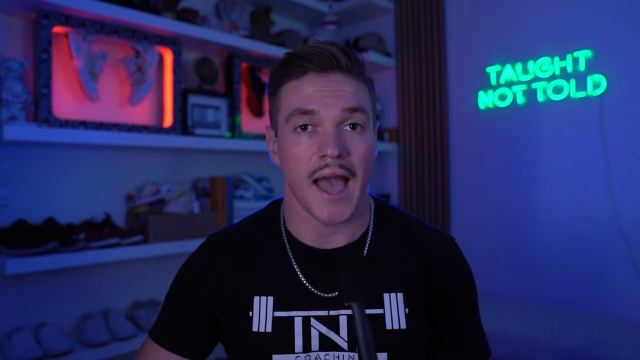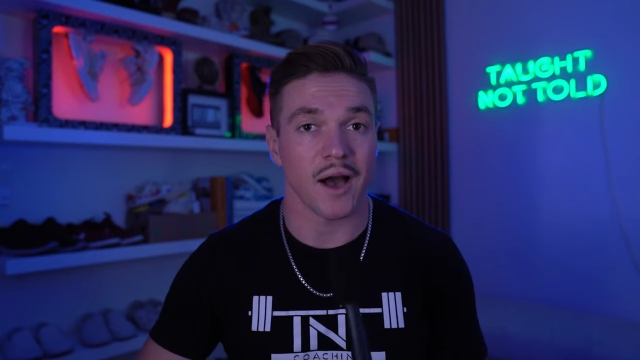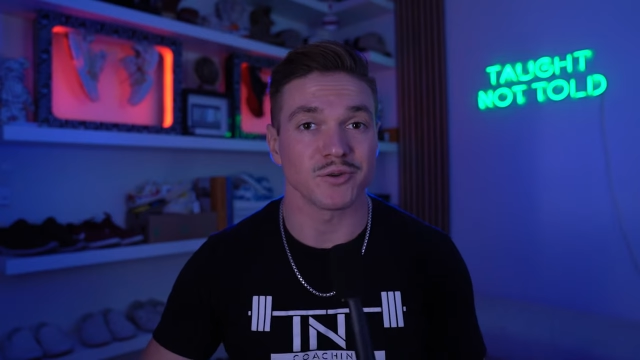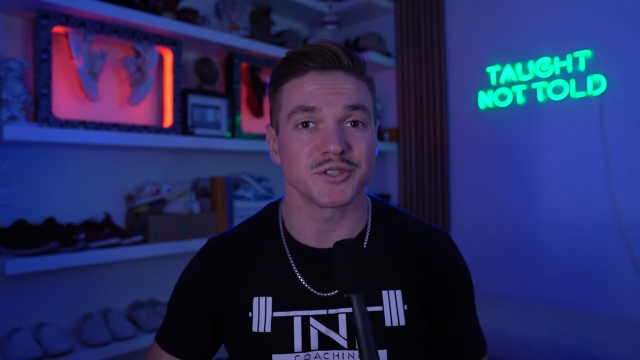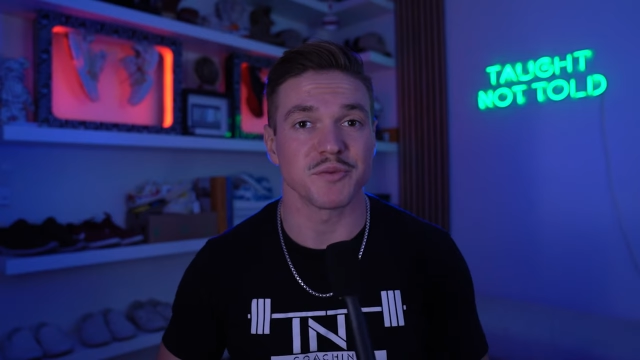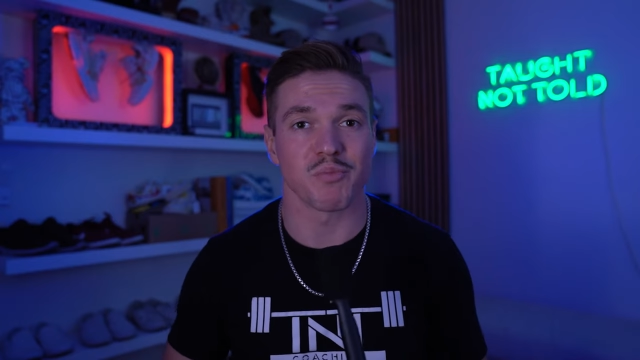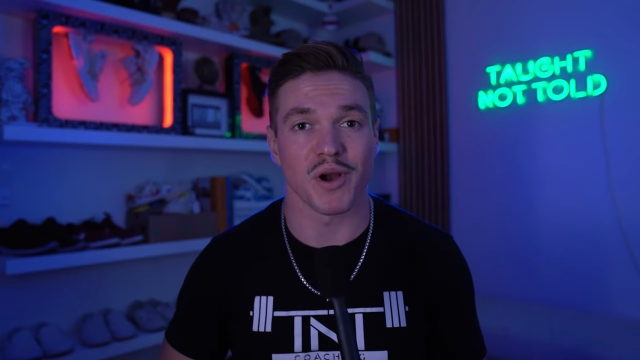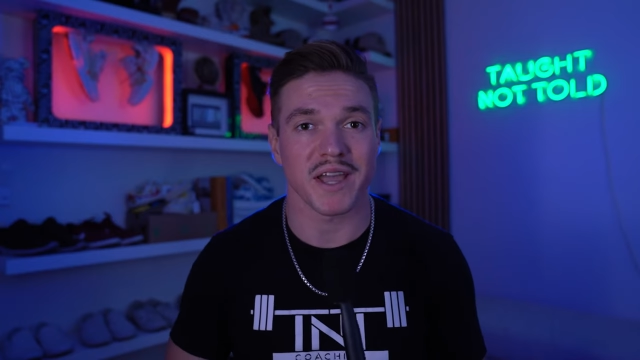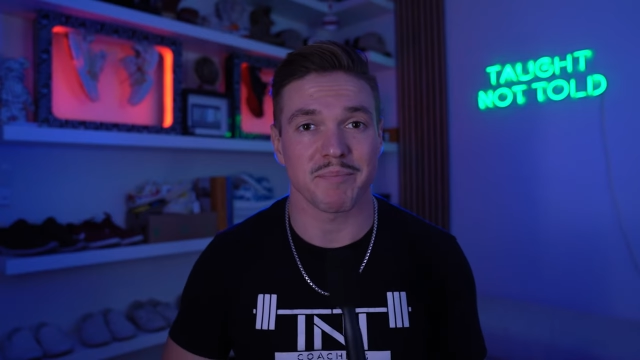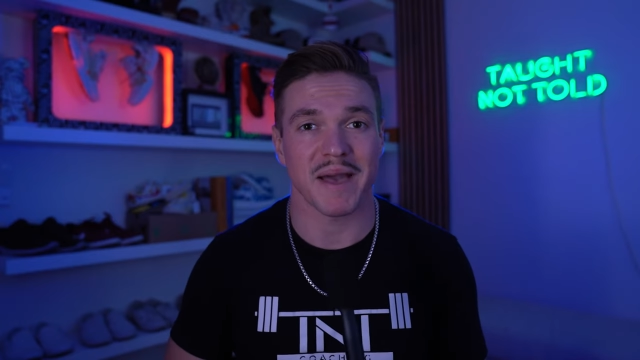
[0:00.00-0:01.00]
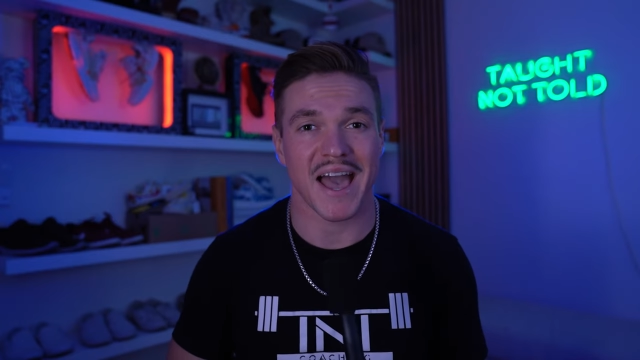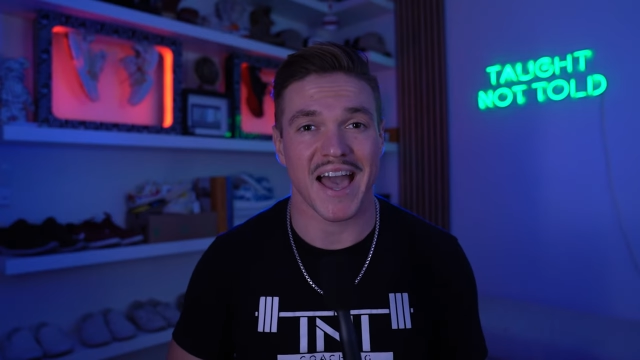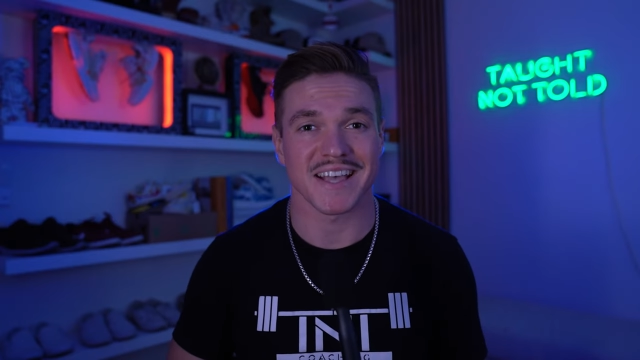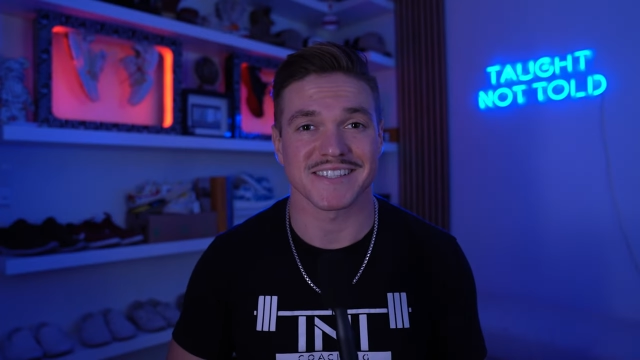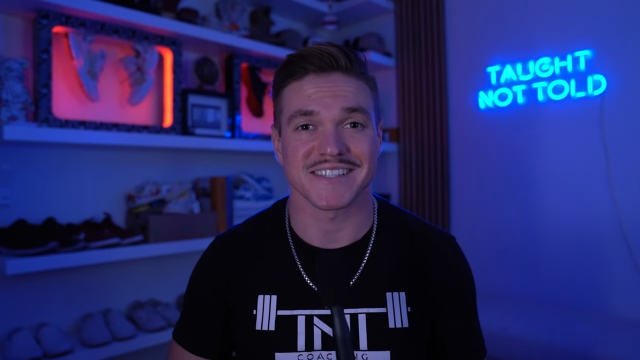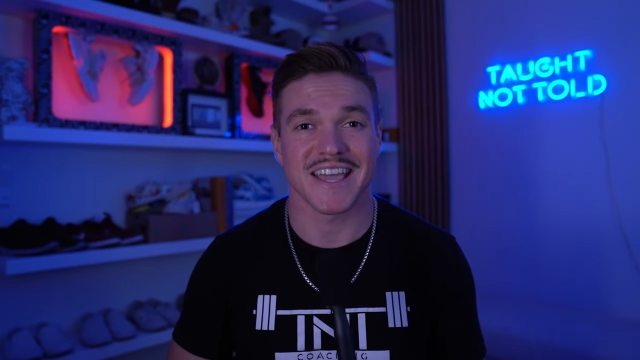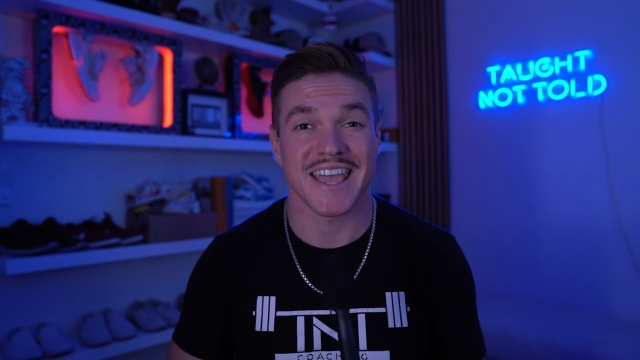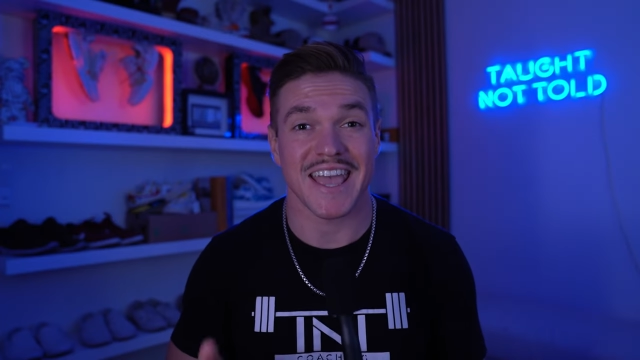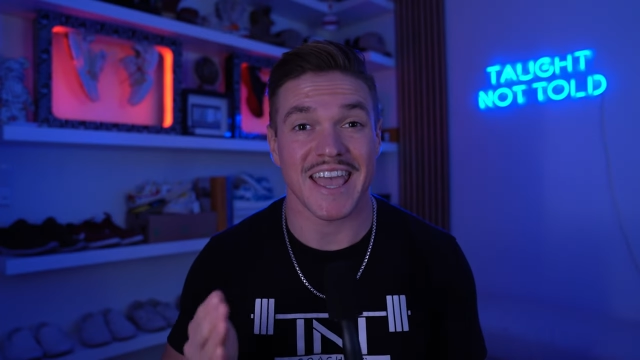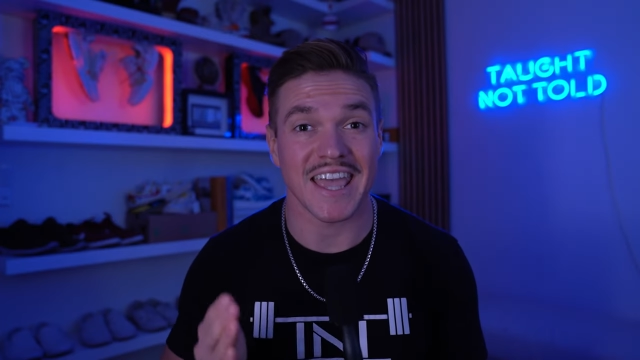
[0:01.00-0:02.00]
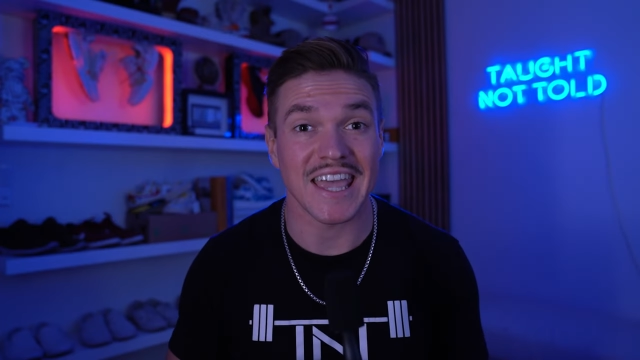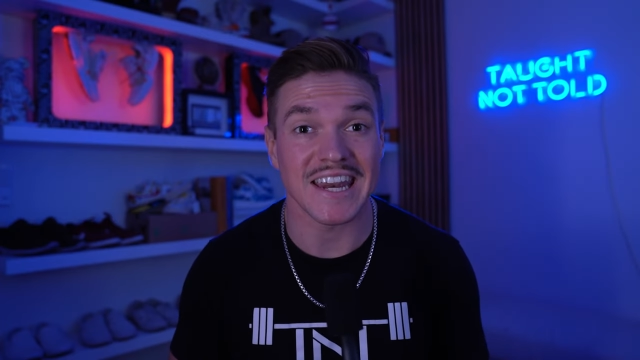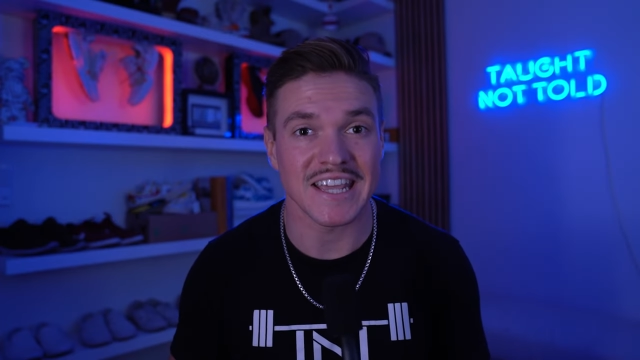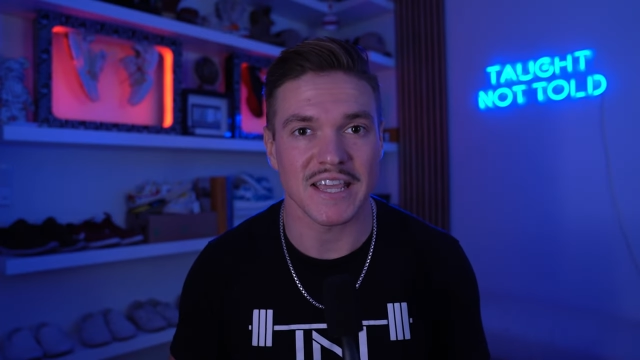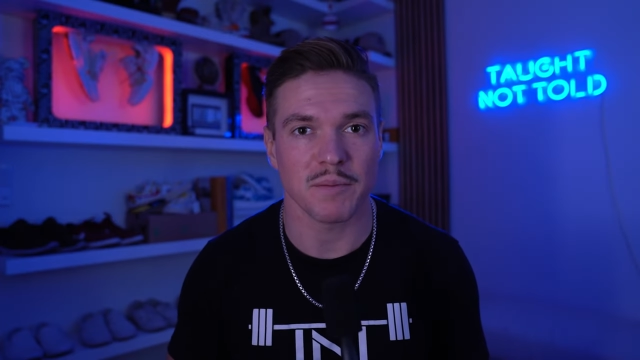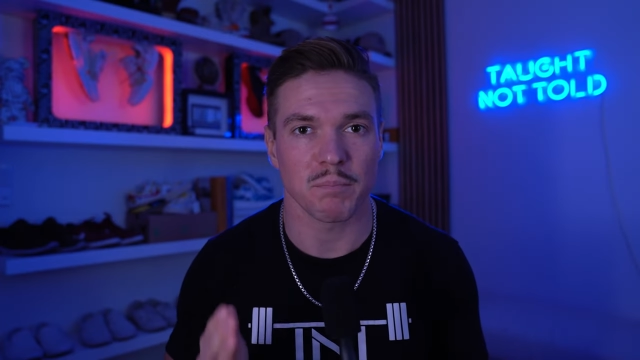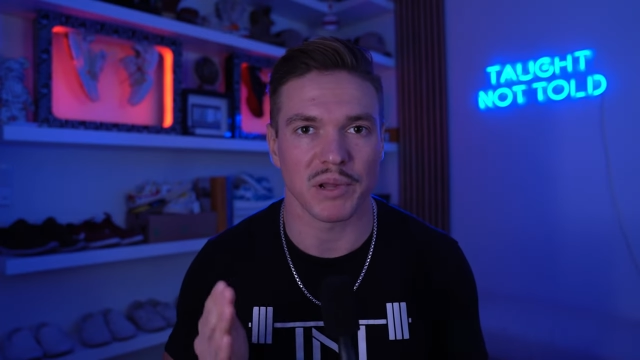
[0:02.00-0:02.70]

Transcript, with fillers: how to break past any